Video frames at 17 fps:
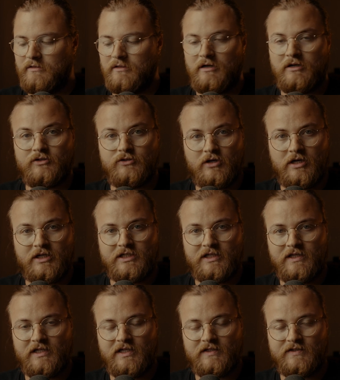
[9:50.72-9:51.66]
are drawn
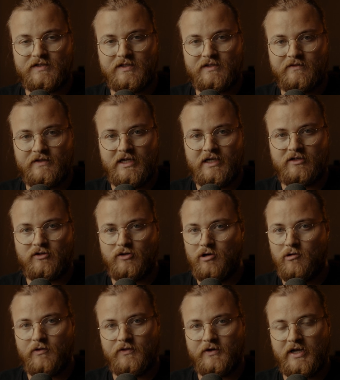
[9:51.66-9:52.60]
to this like
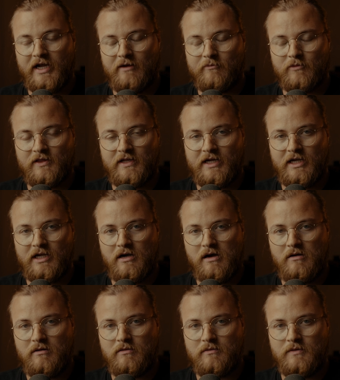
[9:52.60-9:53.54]
no other camera that I
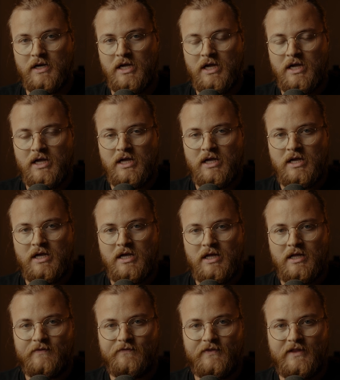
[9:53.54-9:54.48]
own.
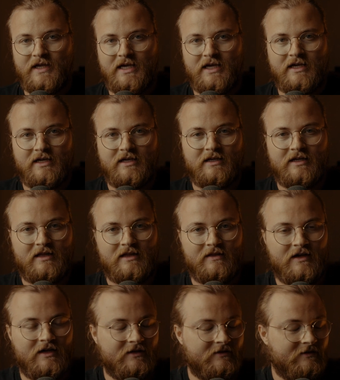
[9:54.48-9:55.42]

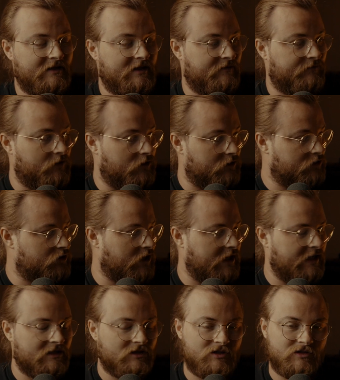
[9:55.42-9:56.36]
If you're
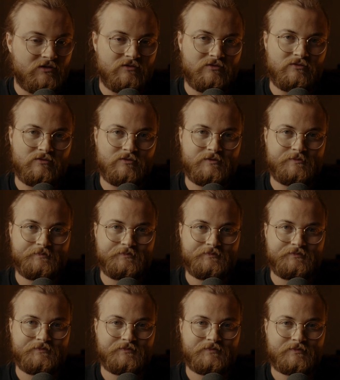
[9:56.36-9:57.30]
trying to
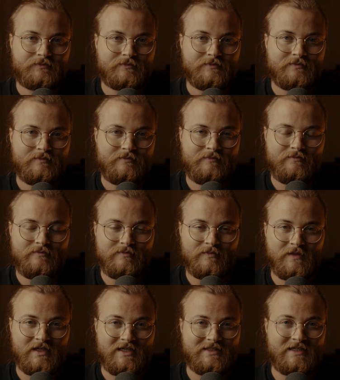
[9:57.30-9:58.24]

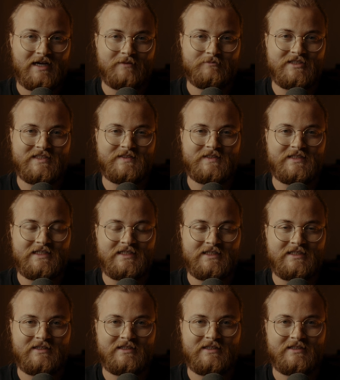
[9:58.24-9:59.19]
not be
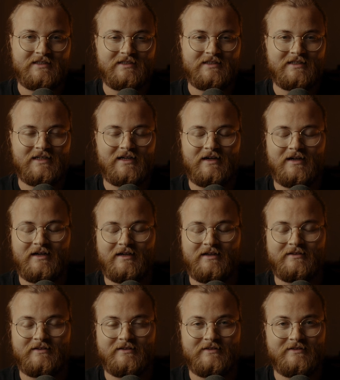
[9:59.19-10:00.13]
seen,
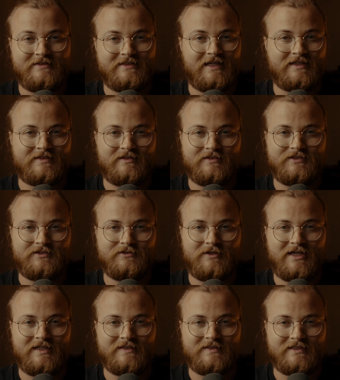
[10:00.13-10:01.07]
the
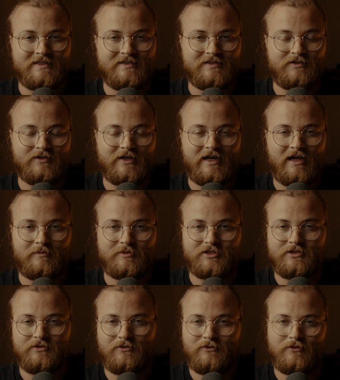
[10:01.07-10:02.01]
SL2-S is a great
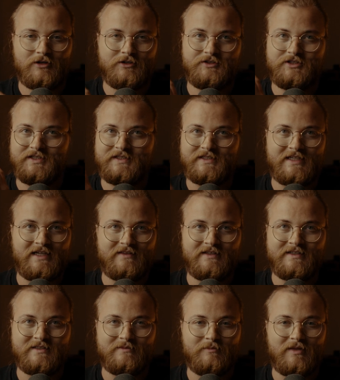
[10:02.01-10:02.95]
option, or just get
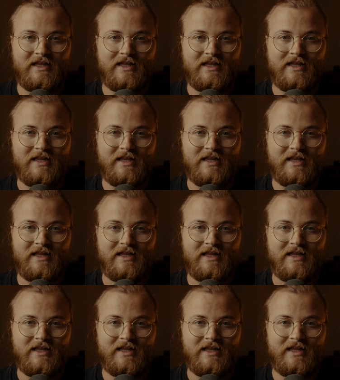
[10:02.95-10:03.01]
this in